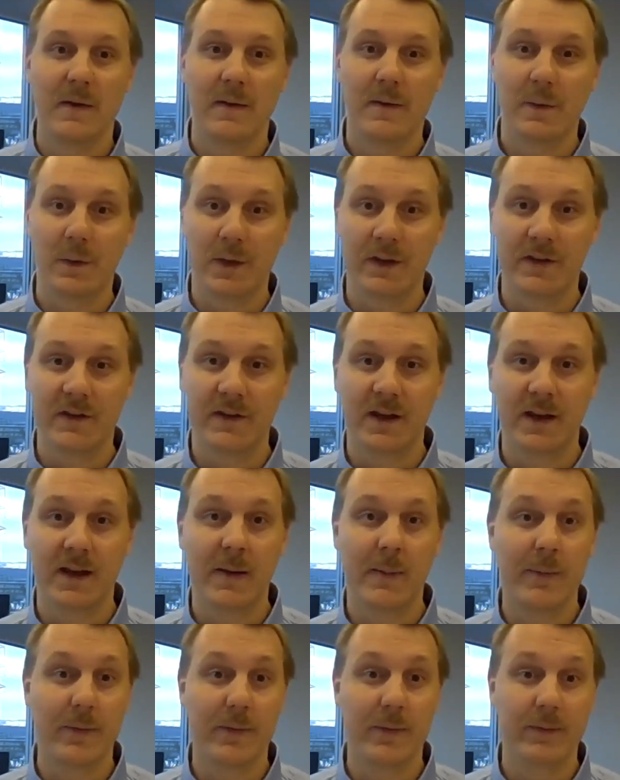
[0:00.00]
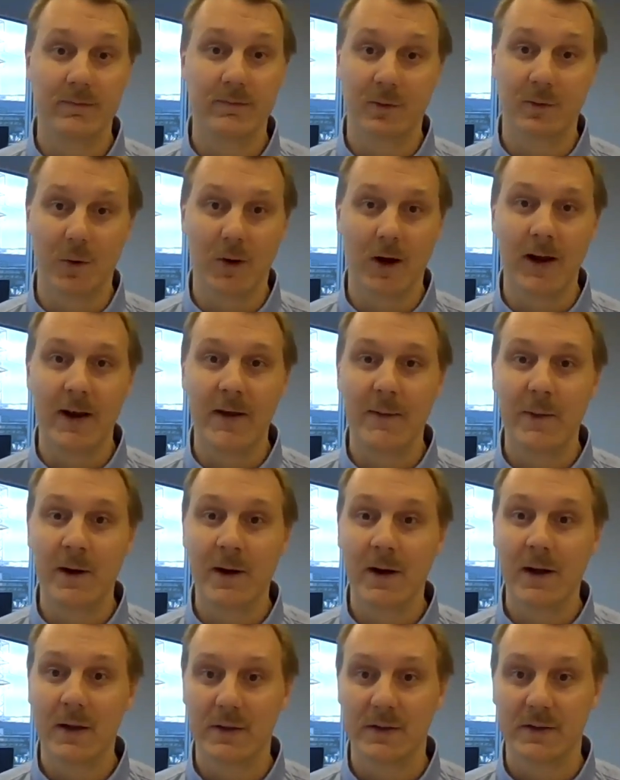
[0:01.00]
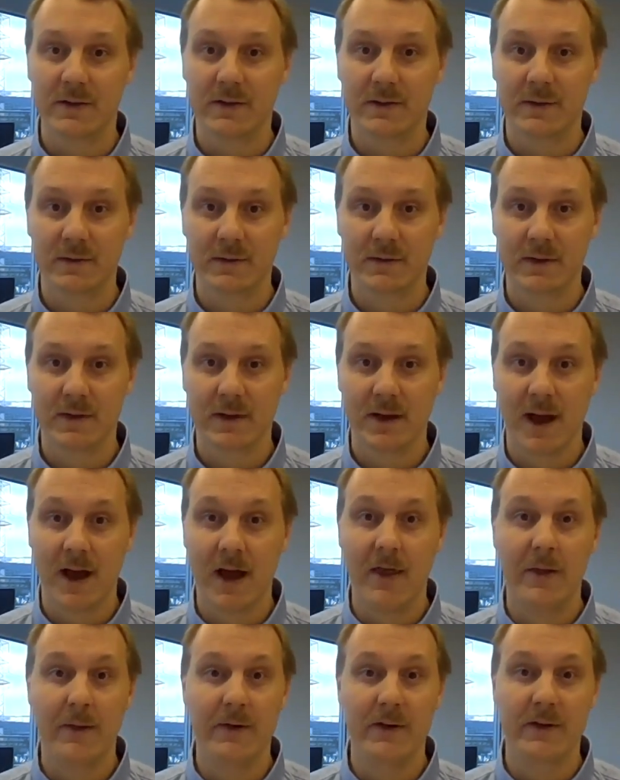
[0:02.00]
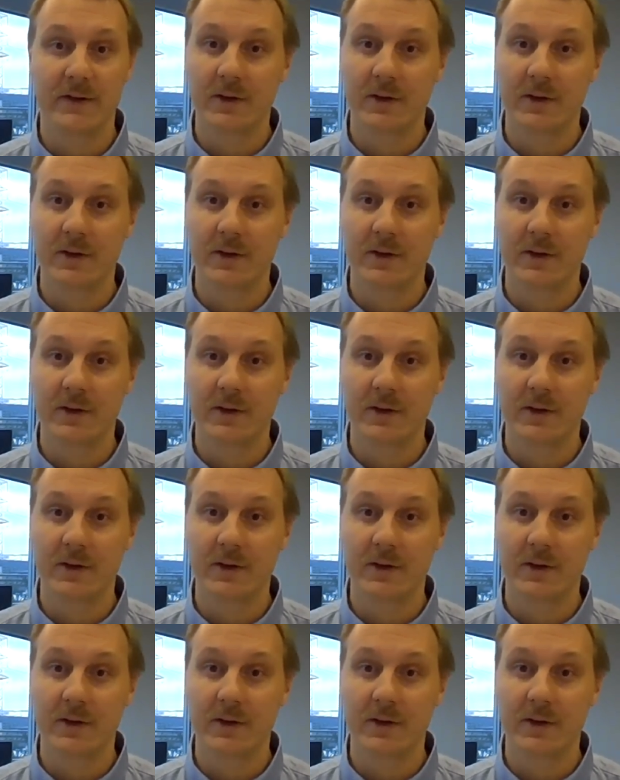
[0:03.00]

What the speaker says: for the setup or anywhere else, and there is